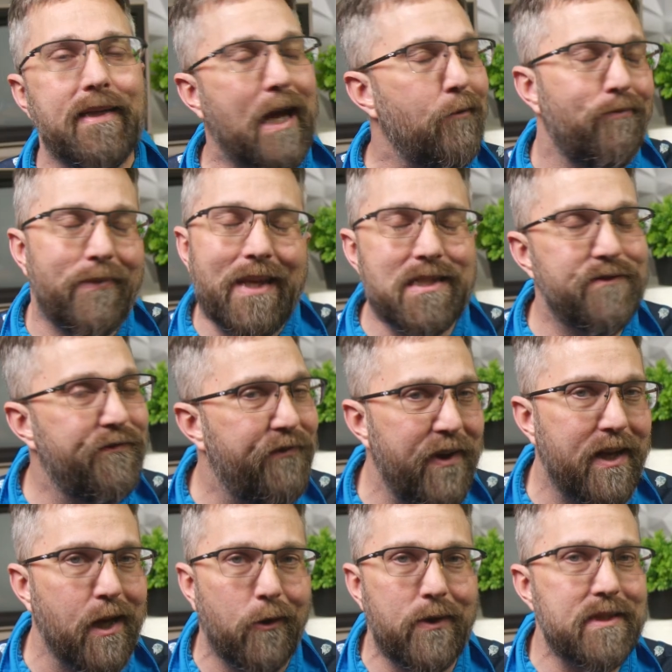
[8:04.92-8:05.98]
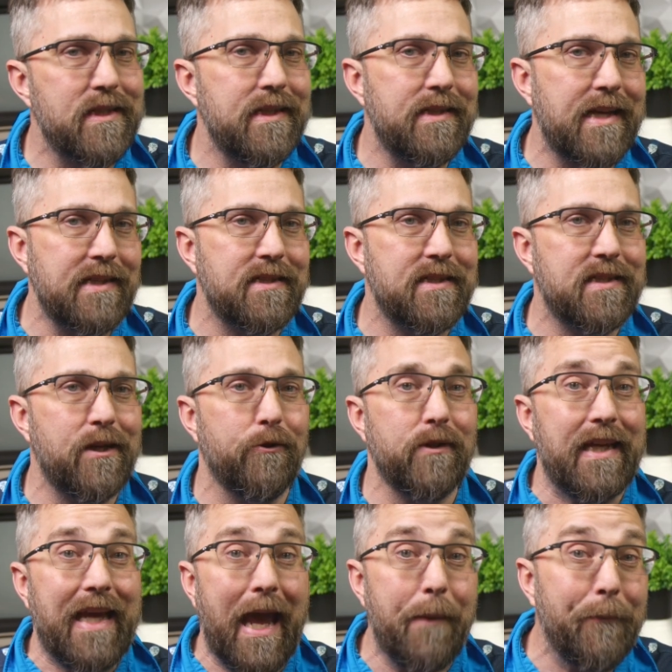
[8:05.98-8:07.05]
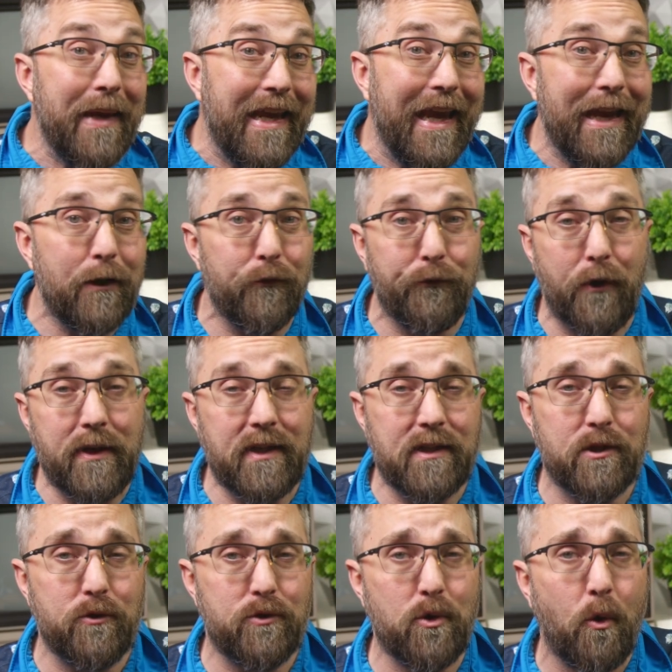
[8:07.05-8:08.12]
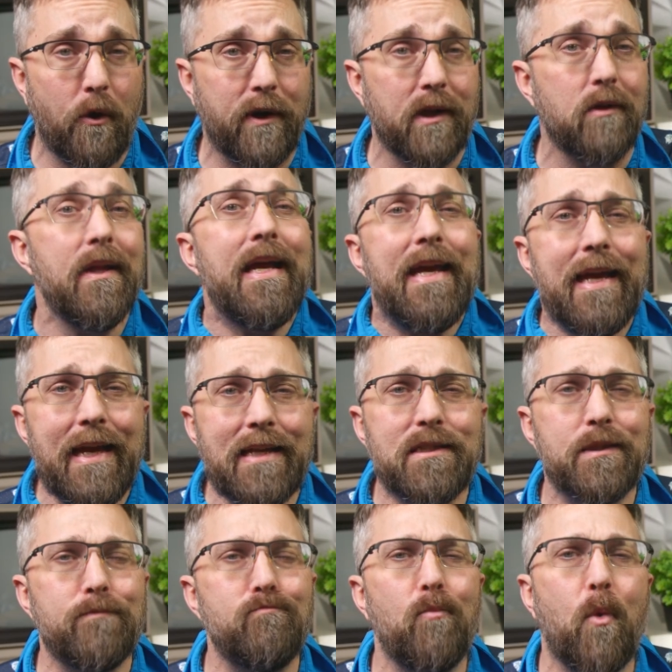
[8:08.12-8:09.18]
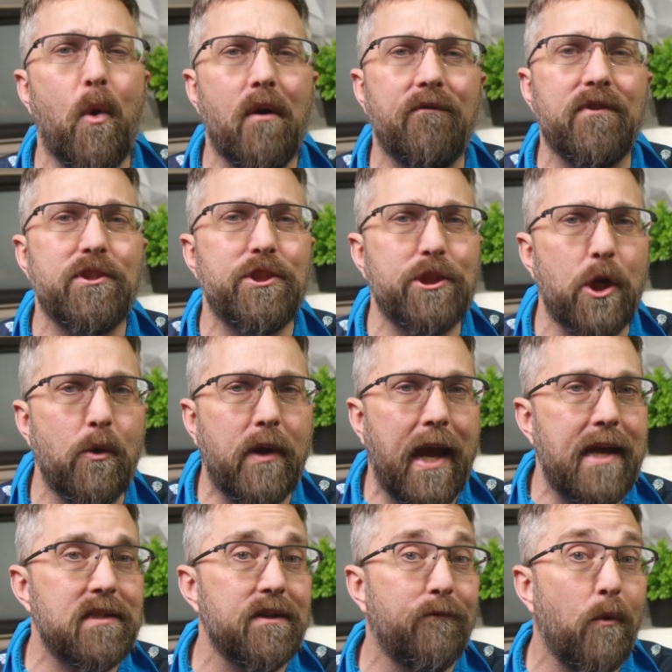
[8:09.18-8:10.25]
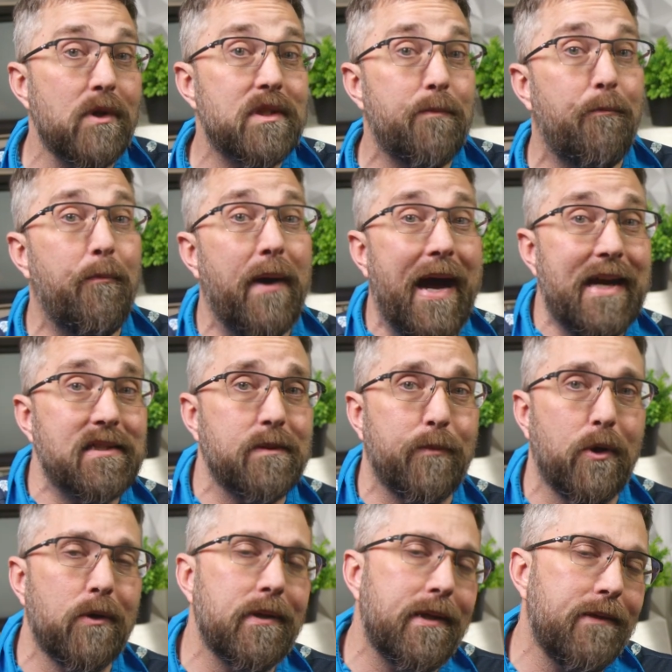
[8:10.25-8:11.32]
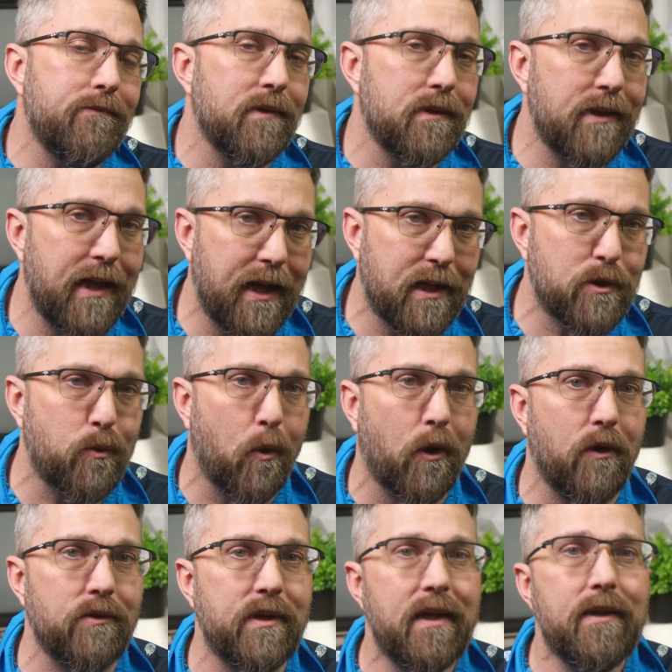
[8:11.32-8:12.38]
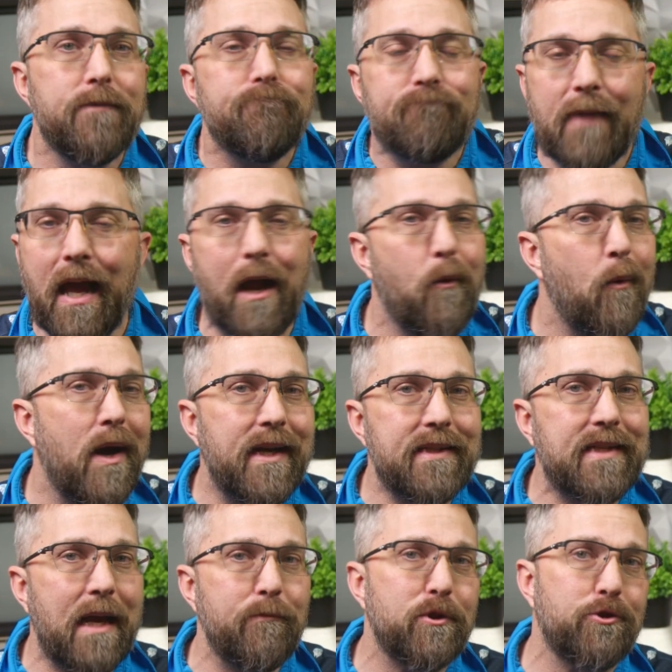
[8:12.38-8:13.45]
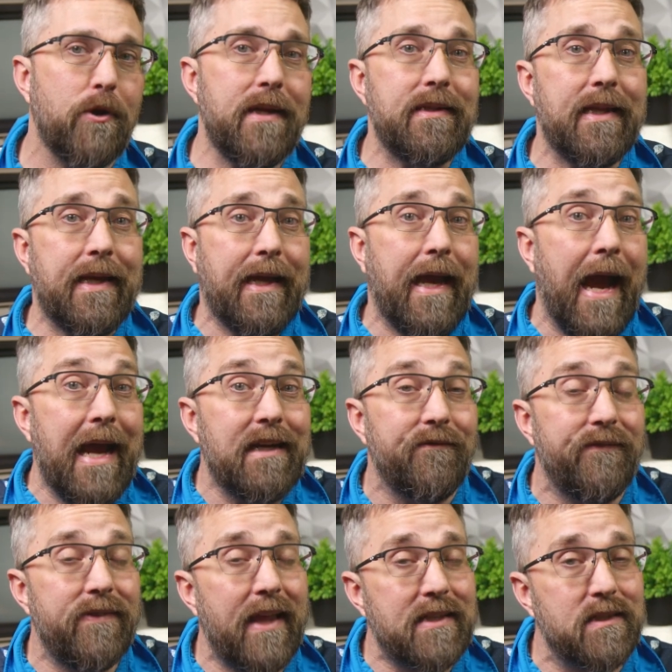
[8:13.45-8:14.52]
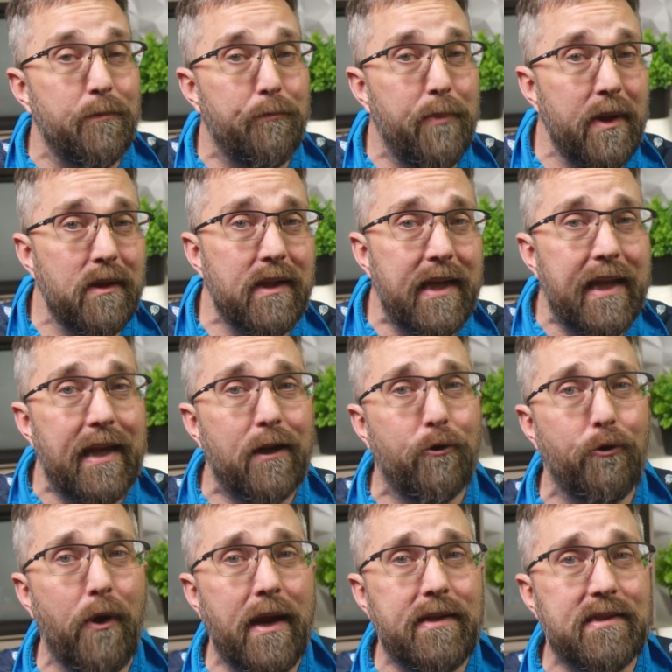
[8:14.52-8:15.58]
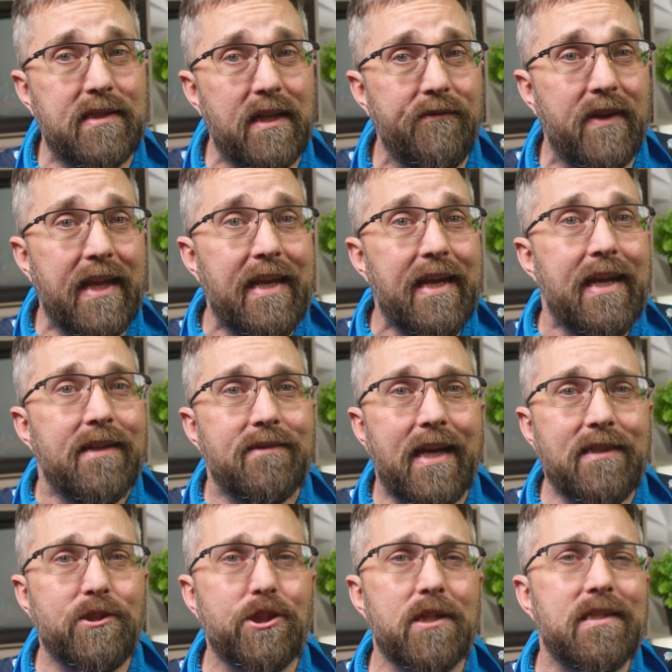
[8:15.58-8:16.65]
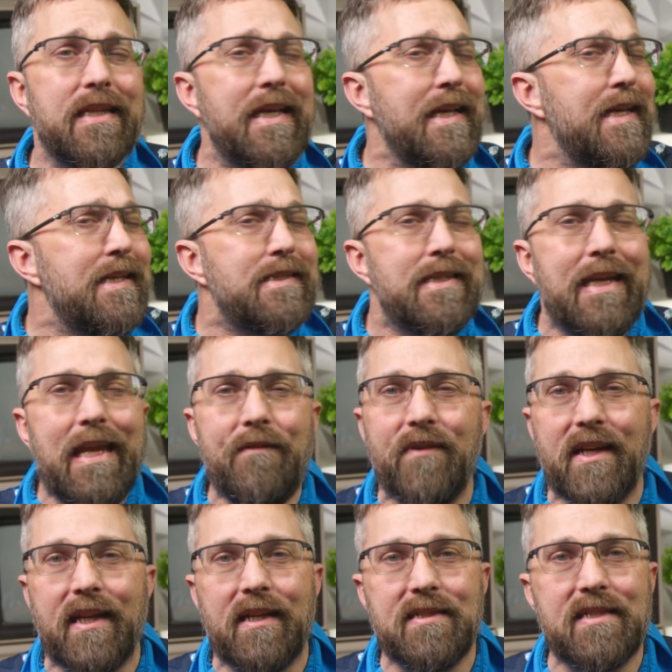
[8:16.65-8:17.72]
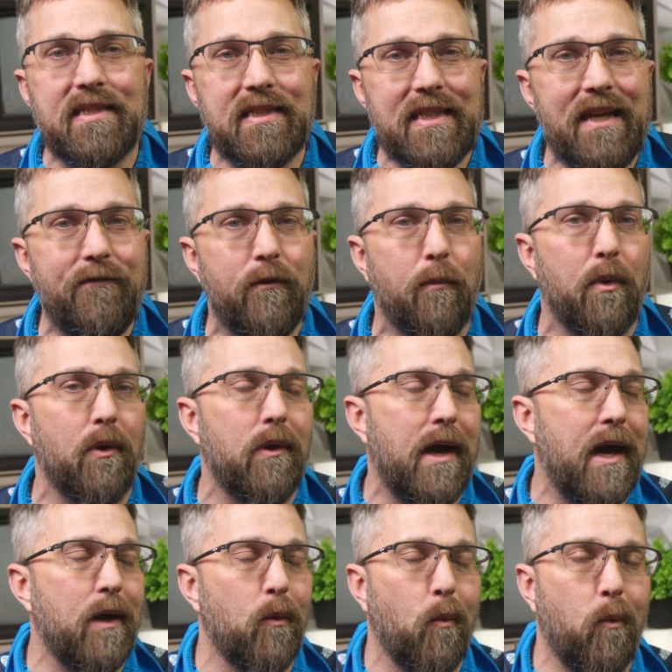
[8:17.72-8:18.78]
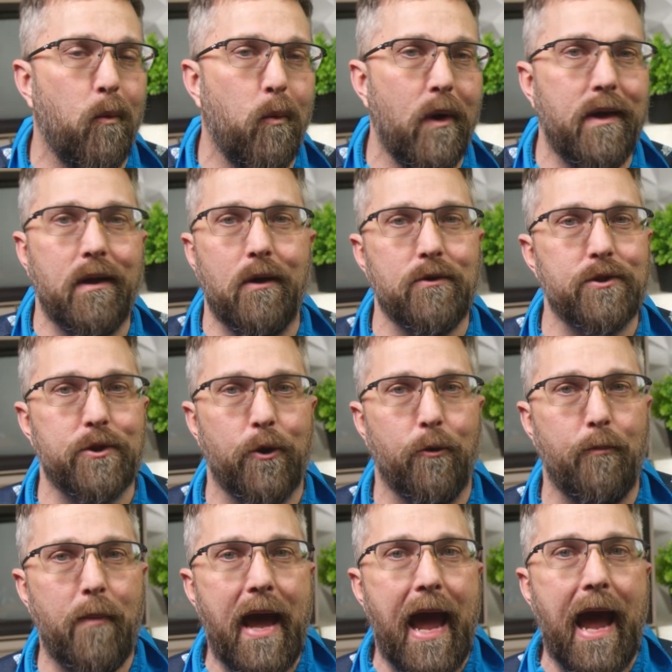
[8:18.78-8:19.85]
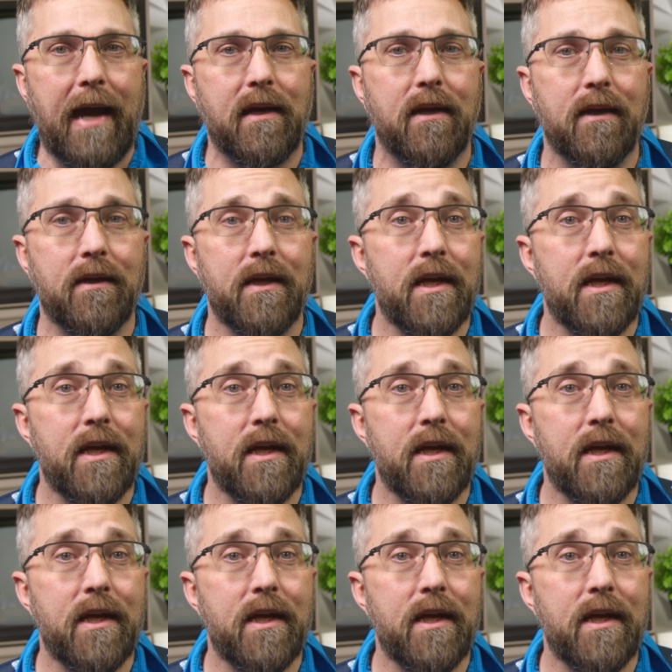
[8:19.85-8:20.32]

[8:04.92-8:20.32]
Now, this video isn't necessarily a beginner-friendly tutorial. It's more of a showcase of what's possible in the Linux world. I want to demonstrate the kind of flexibility and creativity that just isn't even conceivable on Windows or Mac.